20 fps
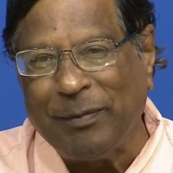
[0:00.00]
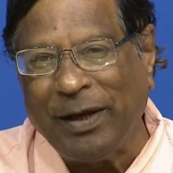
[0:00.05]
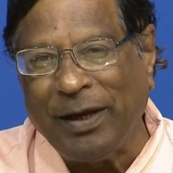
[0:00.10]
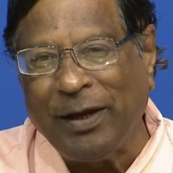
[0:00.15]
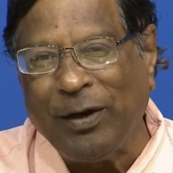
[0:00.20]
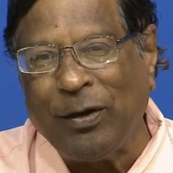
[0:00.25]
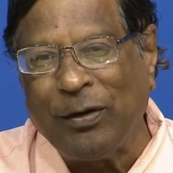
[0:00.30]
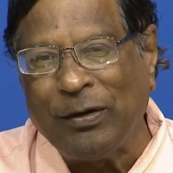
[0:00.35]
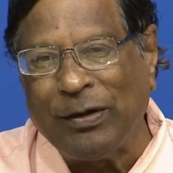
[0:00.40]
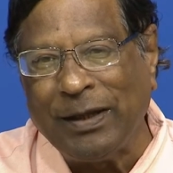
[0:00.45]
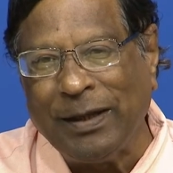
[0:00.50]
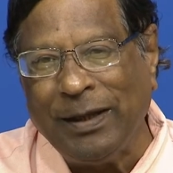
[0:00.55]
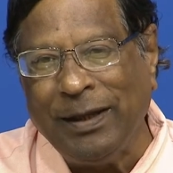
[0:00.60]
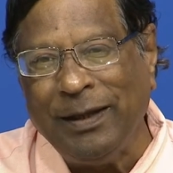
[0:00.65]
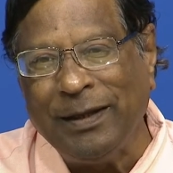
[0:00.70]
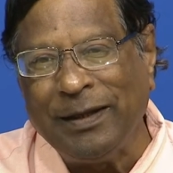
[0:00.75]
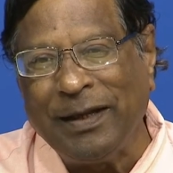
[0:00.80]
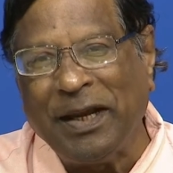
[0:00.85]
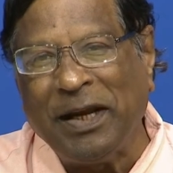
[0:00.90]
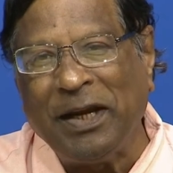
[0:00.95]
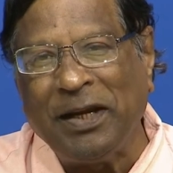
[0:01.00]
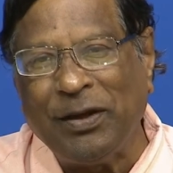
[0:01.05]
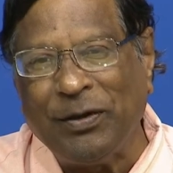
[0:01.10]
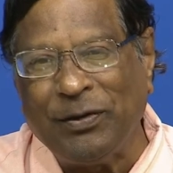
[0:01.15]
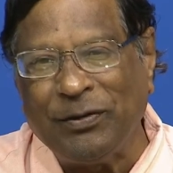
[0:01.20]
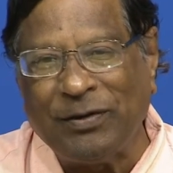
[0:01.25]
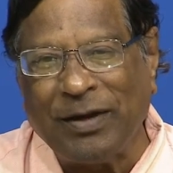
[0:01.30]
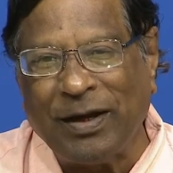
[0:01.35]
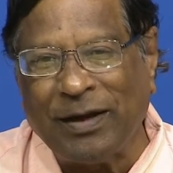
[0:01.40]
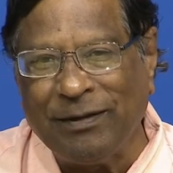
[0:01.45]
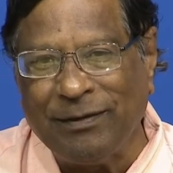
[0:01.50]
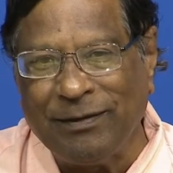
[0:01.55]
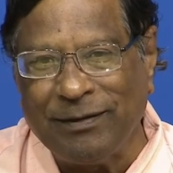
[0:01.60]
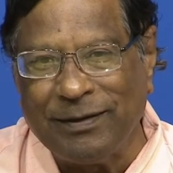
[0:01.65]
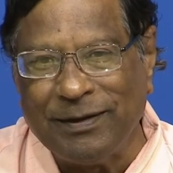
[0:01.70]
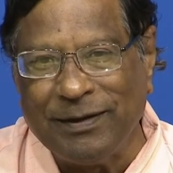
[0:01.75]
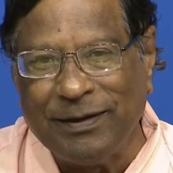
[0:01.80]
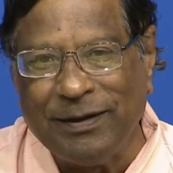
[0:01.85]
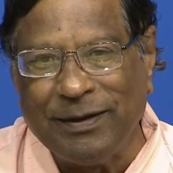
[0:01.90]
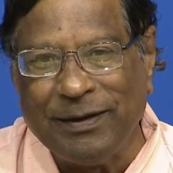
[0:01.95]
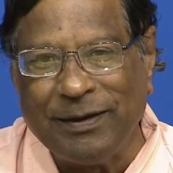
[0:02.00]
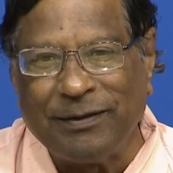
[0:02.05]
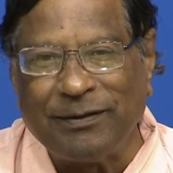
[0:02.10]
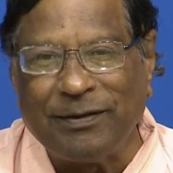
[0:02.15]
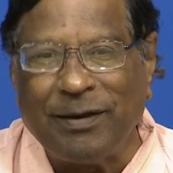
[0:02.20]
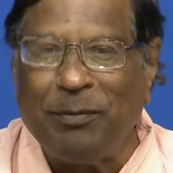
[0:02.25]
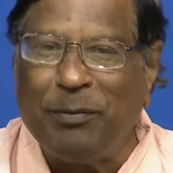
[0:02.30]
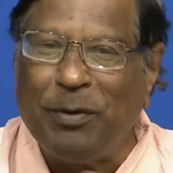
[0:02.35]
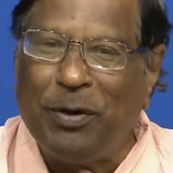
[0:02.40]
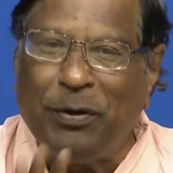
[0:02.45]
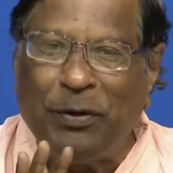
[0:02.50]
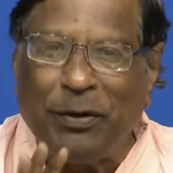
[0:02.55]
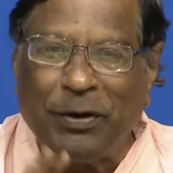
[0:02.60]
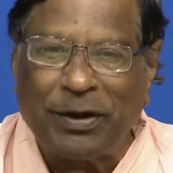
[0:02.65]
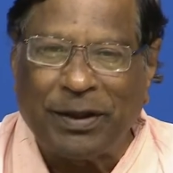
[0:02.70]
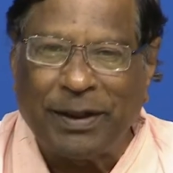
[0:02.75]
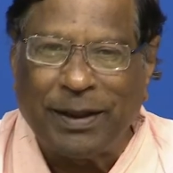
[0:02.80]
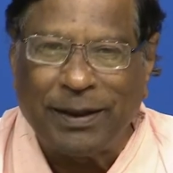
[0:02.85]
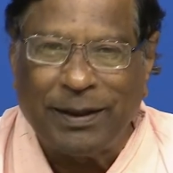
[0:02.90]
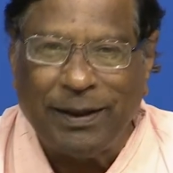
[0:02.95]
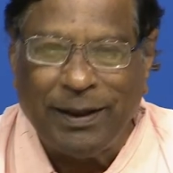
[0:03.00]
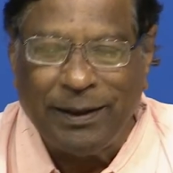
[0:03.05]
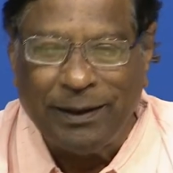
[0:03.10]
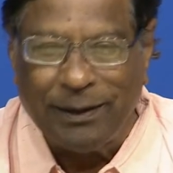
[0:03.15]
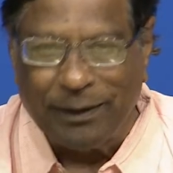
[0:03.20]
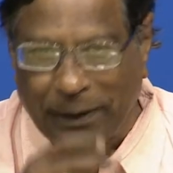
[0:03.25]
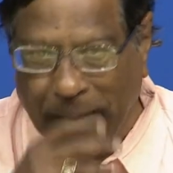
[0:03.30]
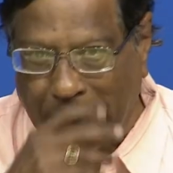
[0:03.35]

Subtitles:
by all the negative charge somehow or the other.